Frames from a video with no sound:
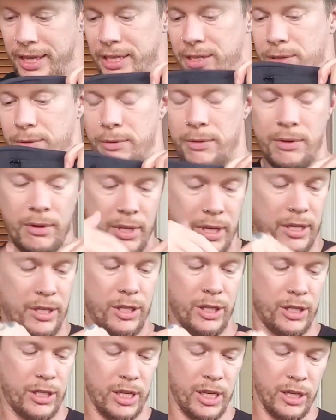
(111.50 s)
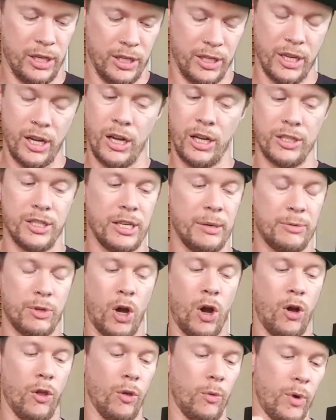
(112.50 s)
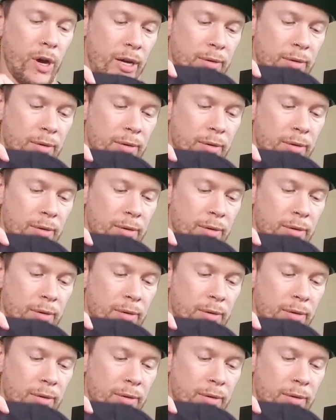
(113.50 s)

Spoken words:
this, it unzips all the